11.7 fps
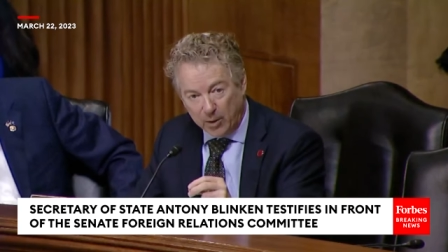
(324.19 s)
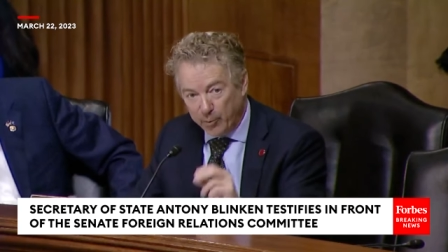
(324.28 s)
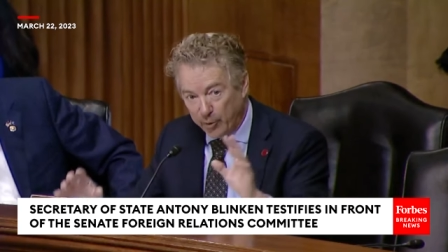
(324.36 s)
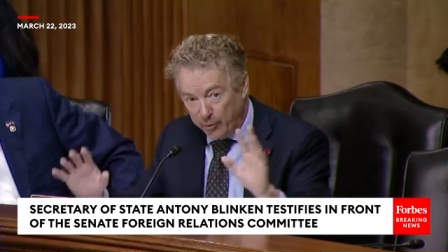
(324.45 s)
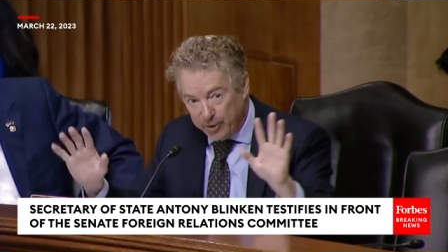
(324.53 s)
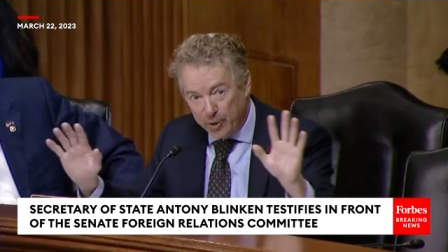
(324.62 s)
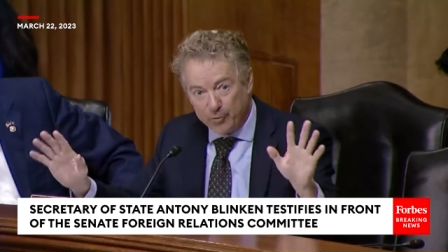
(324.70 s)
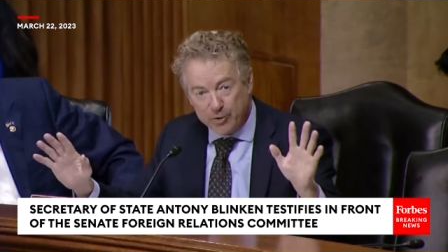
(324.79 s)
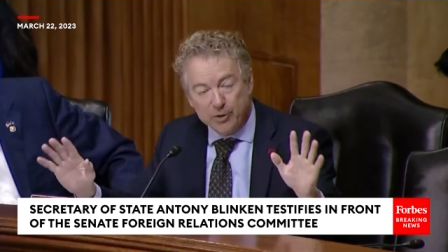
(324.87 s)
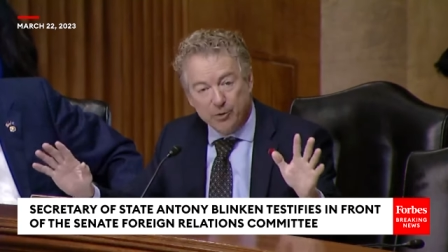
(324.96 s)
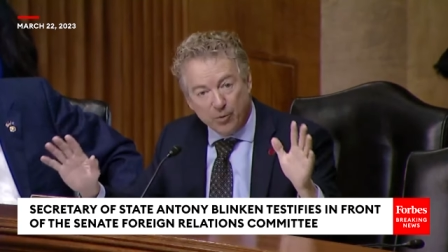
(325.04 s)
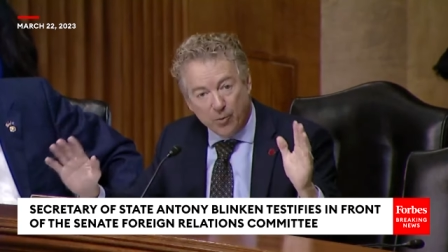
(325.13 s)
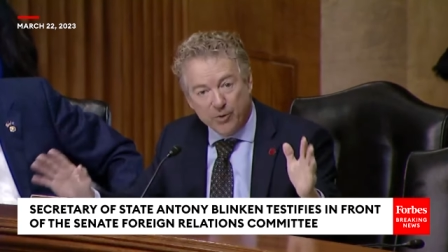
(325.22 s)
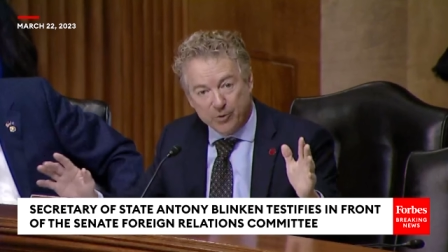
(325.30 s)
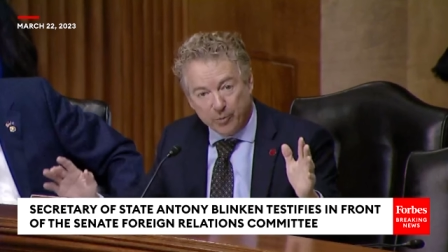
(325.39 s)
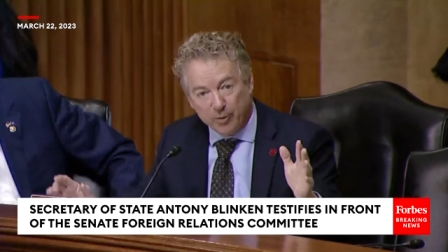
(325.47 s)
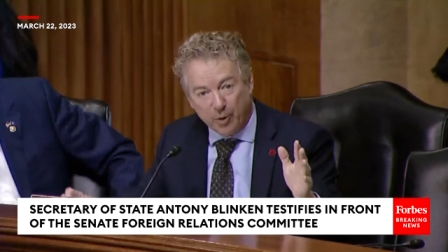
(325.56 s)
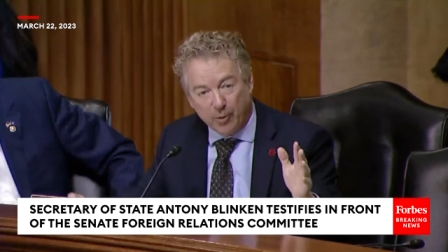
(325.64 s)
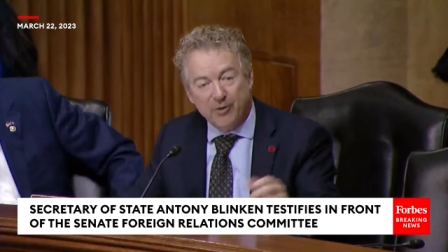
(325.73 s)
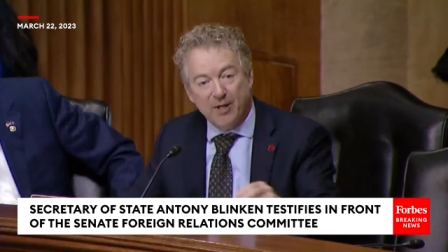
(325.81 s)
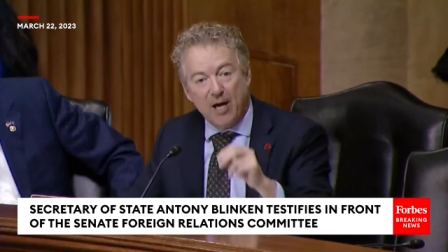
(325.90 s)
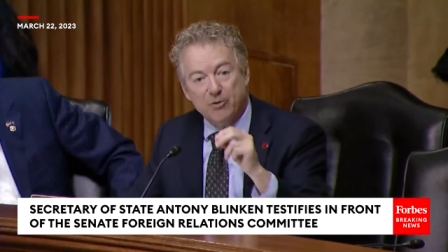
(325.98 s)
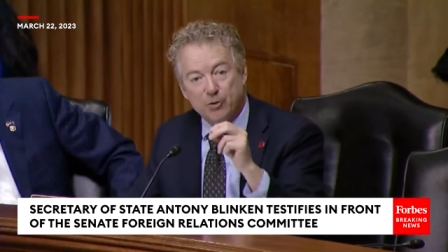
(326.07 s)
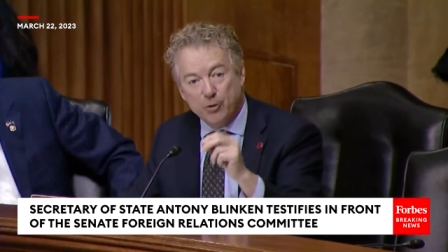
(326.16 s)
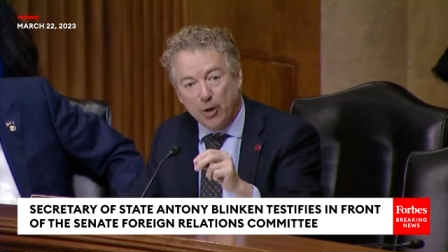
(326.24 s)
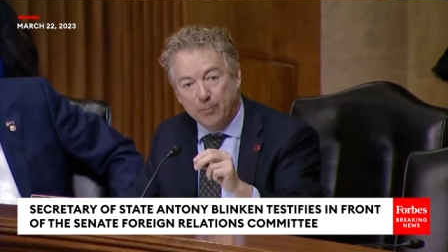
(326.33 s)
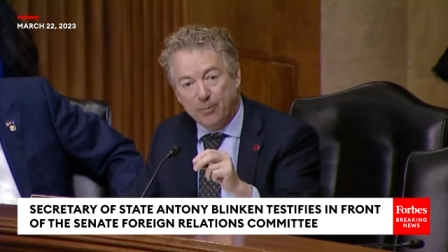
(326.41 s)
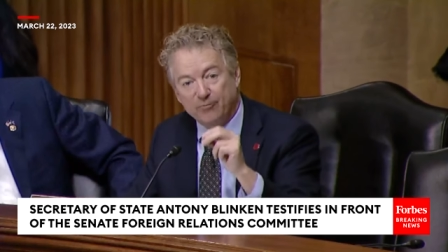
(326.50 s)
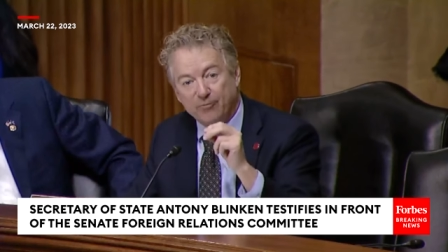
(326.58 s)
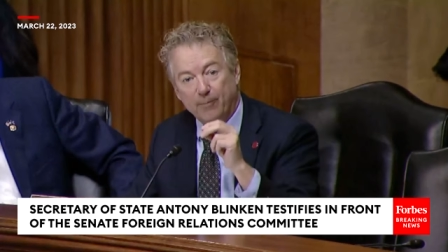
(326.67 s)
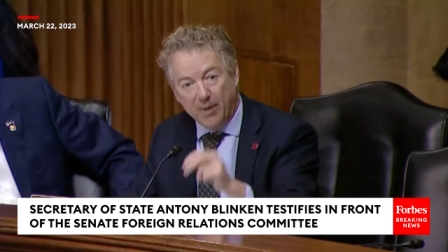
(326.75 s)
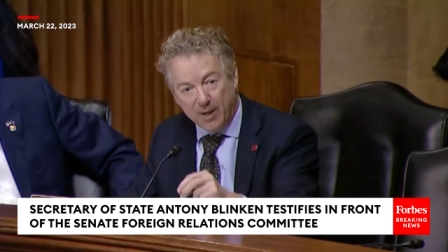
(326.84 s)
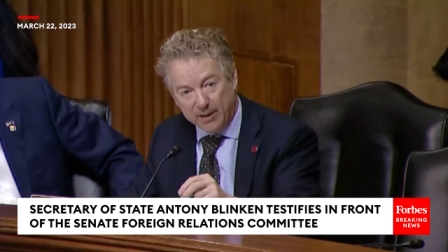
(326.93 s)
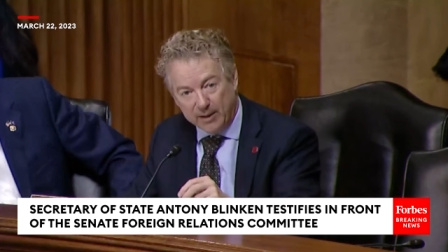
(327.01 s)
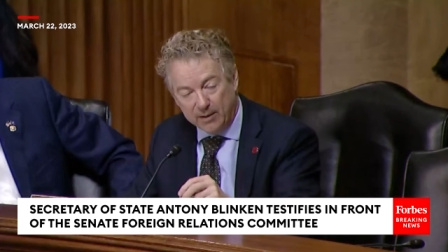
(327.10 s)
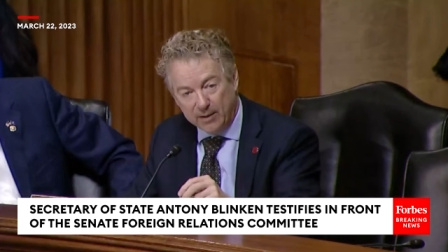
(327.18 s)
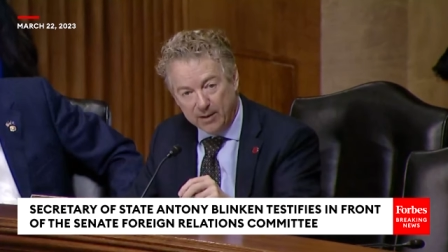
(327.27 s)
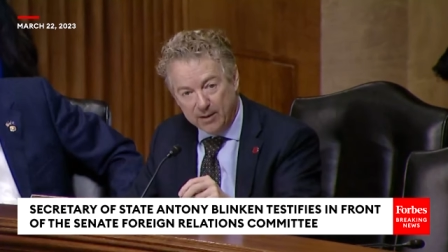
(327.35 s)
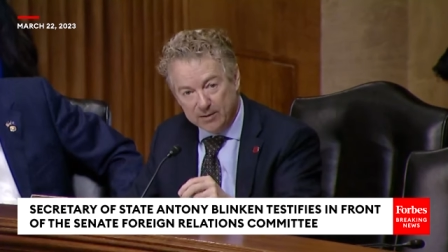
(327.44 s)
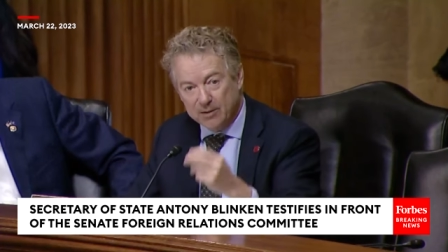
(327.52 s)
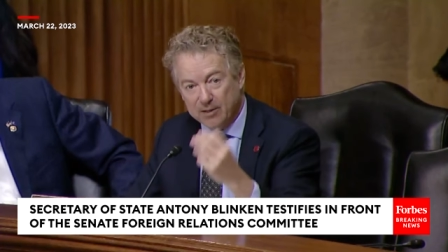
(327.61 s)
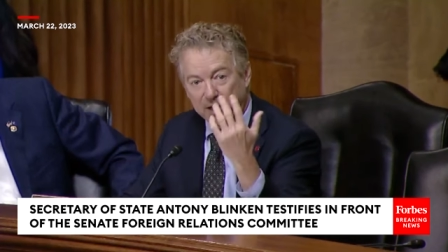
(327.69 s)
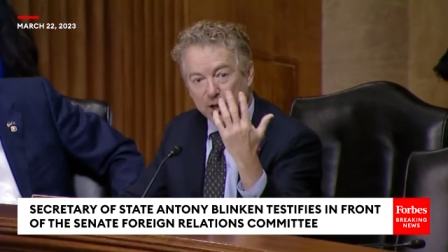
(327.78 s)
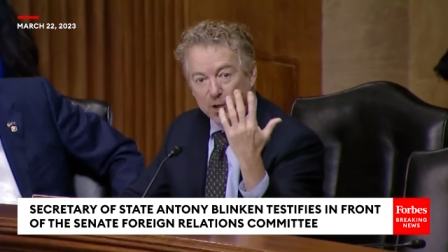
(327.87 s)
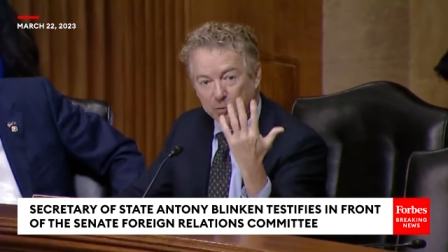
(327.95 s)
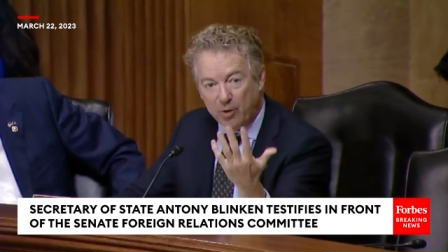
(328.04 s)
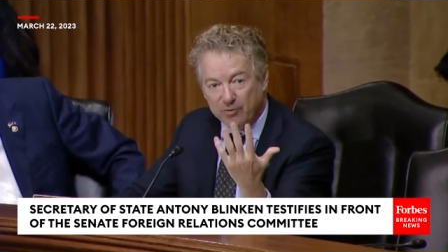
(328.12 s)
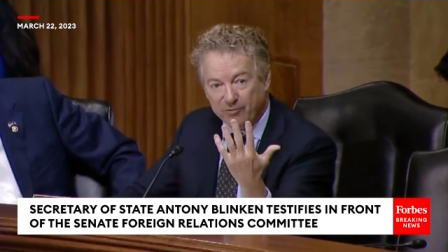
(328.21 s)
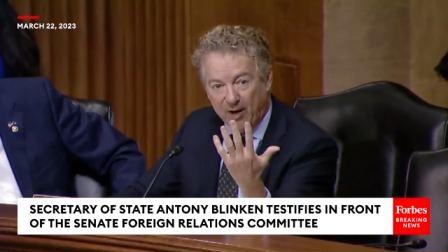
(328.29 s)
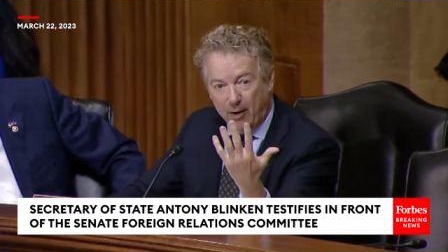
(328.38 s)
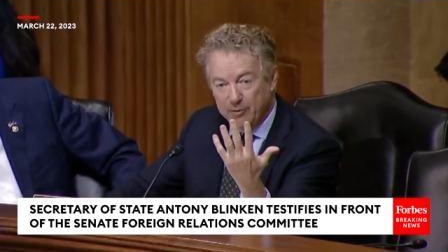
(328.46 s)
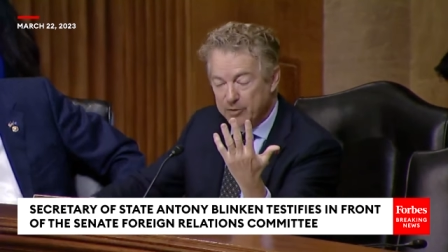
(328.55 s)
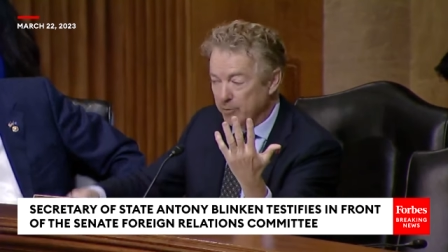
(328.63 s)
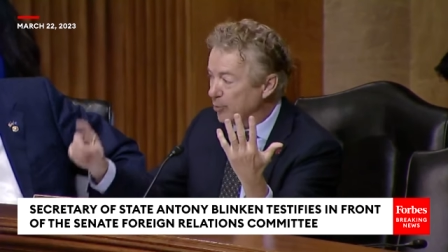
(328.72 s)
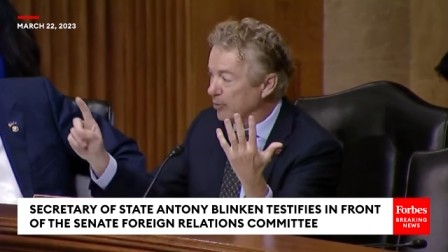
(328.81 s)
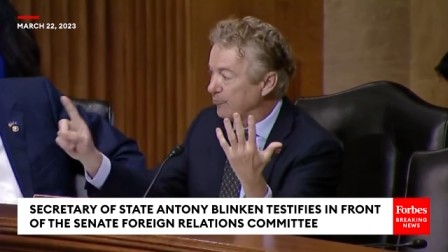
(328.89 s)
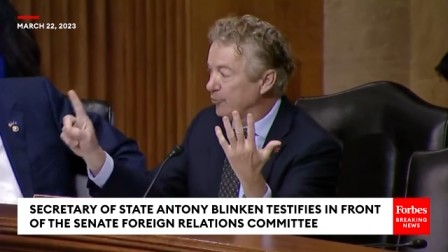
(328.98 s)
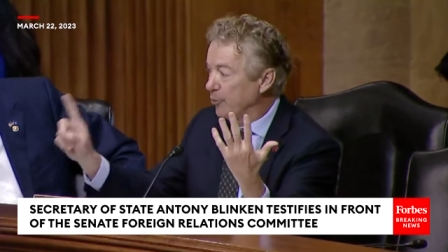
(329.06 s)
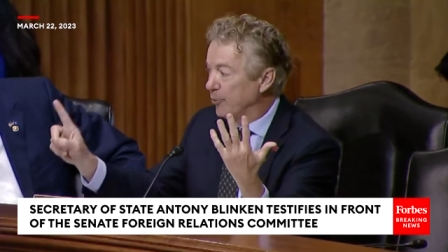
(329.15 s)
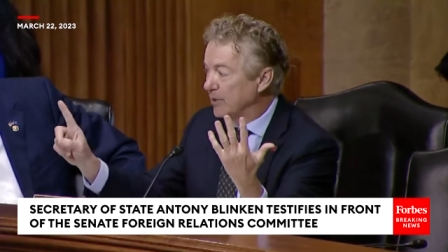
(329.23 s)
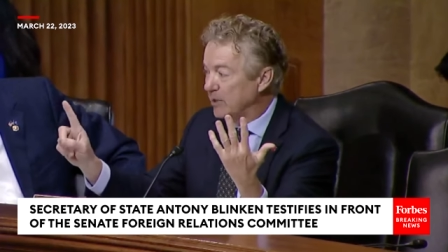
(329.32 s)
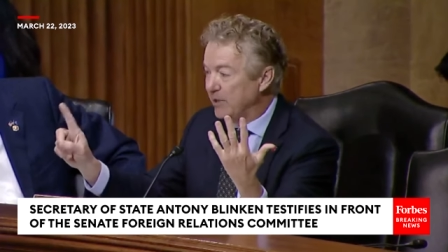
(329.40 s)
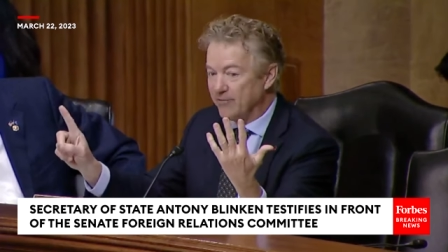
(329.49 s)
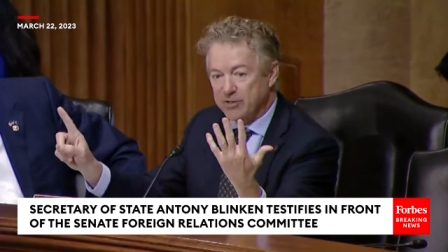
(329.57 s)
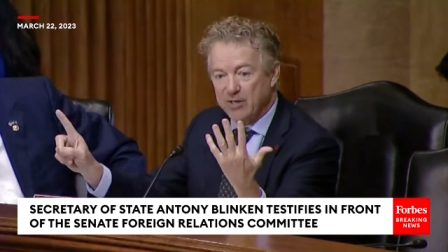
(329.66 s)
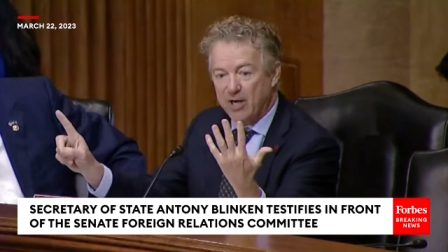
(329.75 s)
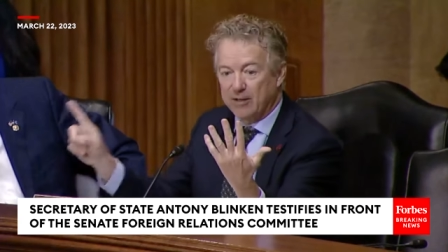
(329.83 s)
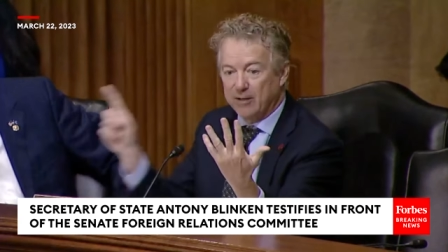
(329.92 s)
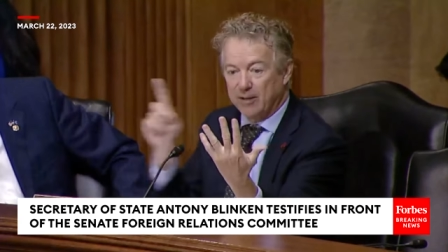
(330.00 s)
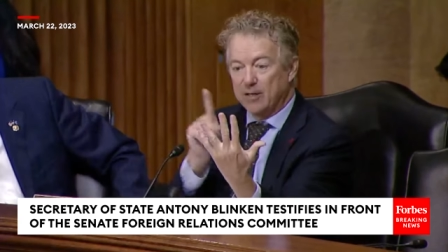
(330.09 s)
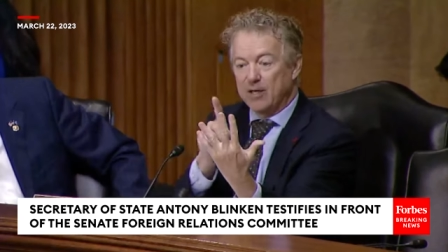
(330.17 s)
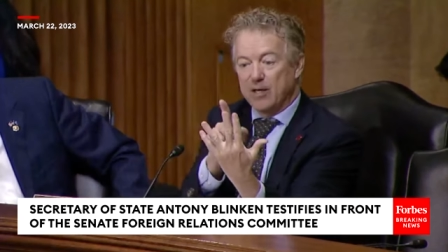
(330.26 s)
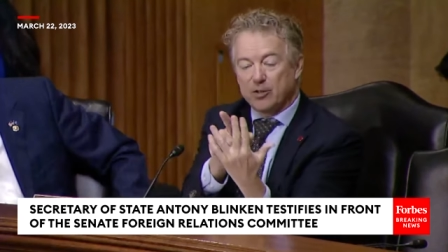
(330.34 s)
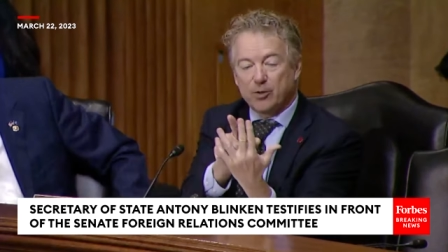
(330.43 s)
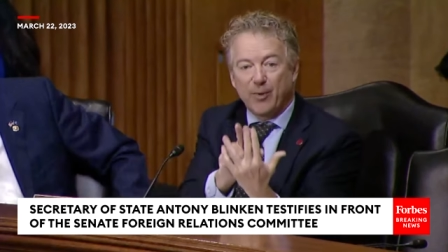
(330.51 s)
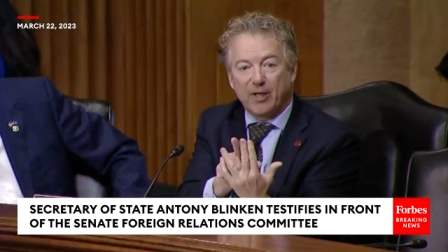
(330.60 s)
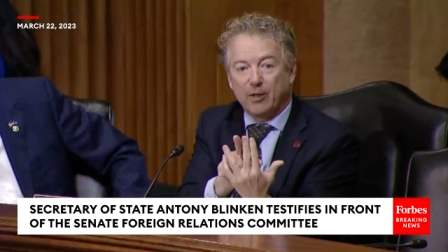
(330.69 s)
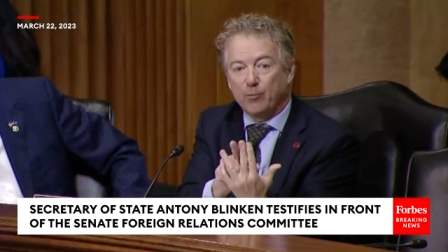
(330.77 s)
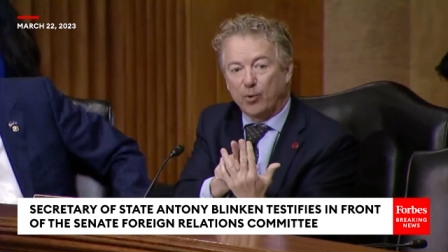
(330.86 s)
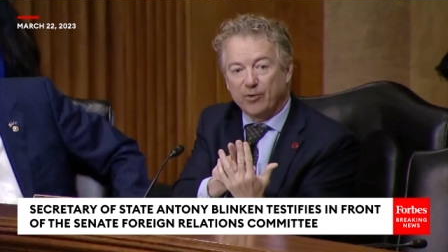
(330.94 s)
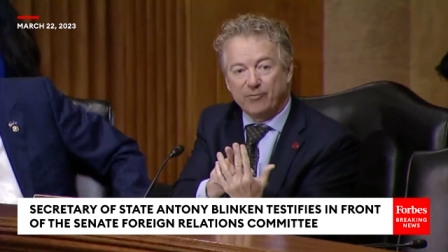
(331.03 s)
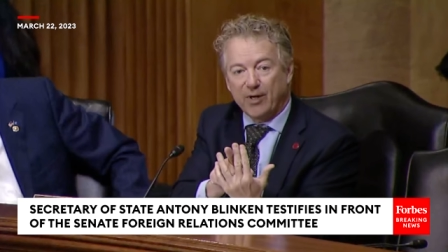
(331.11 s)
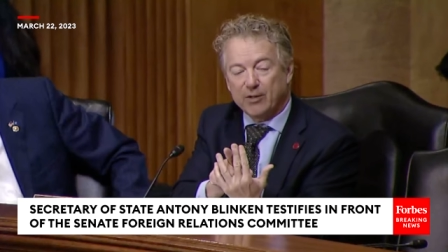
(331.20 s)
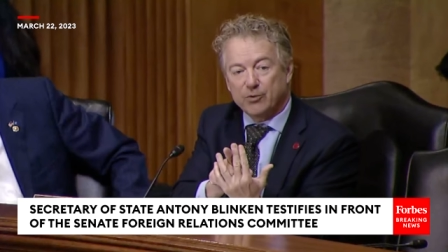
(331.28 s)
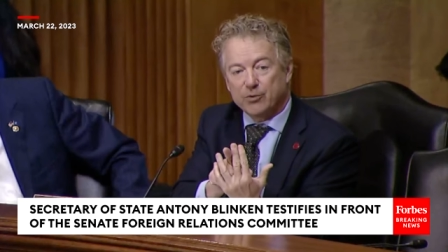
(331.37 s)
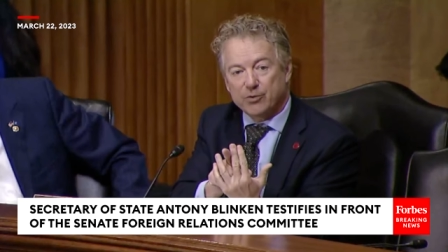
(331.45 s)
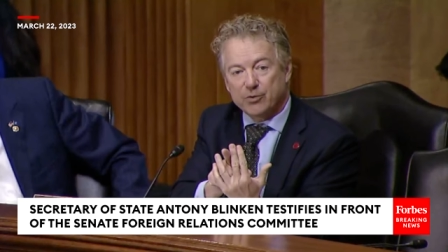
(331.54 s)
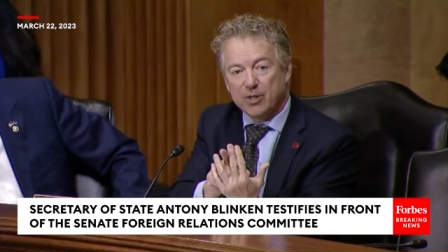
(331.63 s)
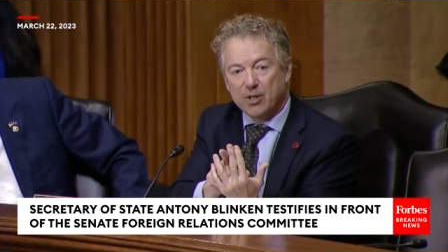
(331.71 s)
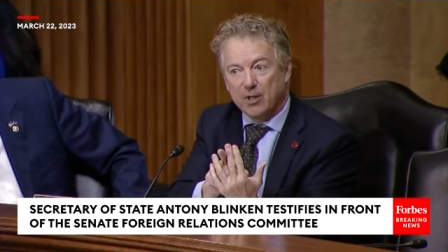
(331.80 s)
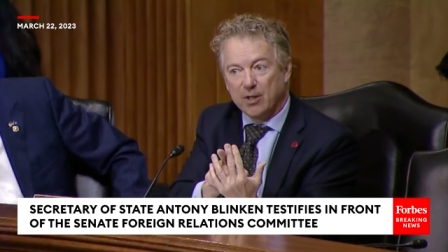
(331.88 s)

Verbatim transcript: and we only know this through a whistleblower, they asked DARPA for money to take a coronavirus and put a furin cleavage site in it to make it more infectious.